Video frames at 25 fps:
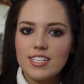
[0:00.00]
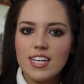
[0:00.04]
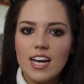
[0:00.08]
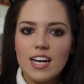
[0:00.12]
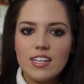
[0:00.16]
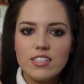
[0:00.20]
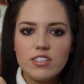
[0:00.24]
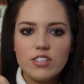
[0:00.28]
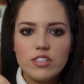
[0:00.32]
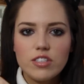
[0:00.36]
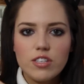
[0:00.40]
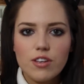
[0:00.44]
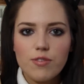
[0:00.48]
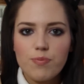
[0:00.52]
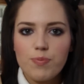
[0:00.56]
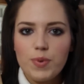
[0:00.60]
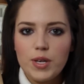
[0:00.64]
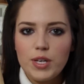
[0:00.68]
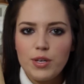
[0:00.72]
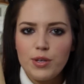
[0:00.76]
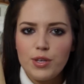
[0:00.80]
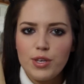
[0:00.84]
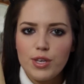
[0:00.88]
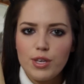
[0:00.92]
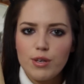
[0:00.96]
Tassels have
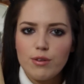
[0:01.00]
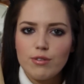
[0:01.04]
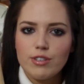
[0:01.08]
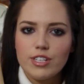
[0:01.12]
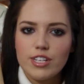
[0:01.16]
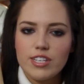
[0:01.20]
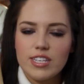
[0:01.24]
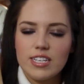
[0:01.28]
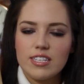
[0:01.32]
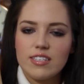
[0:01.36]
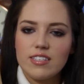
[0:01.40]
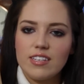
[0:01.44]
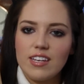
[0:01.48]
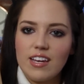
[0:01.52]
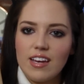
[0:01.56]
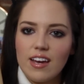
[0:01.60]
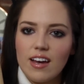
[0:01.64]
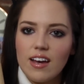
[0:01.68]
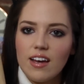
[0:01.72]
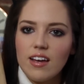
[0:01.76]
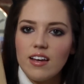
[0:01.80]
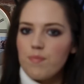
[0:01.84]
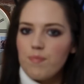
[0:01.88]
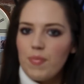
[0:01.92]
been huge this year.